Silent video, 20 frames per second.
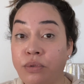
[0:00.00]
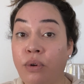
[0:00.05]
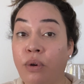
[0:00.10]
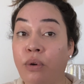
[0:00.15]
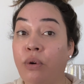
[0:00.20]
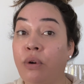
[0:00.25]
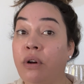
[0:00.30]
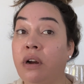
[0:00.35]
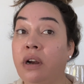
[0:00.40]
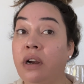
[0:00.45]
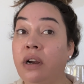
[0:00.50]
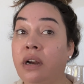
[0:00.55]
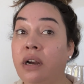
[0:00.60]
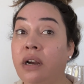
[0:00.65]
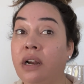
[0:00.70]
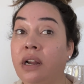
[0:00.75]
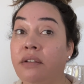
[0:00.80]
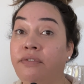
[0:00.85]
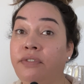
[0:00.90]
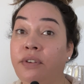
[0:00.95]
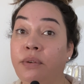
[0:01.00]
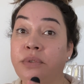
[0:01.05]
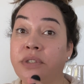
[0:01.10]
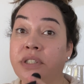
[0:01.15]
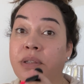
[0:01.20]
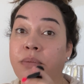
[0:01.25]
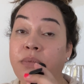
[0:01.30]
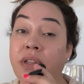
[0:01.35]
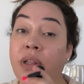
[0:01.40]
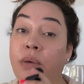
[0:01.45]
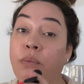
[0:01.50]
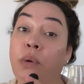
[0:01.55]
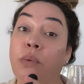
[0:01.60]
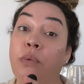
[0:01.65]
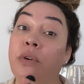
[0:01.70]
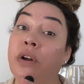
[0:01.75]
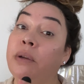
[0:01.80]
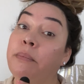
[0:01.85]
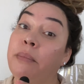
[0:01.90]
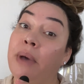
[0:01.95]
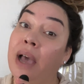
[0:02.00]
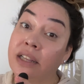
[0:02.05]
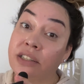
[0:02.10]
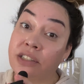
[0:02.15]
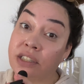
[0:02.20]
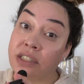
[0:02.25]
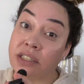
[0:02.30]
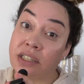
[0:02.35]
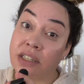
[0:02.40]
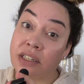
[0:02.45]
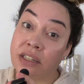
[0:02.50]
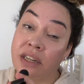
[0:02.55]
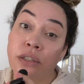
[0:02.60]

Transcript: or if it was something that we were imagining.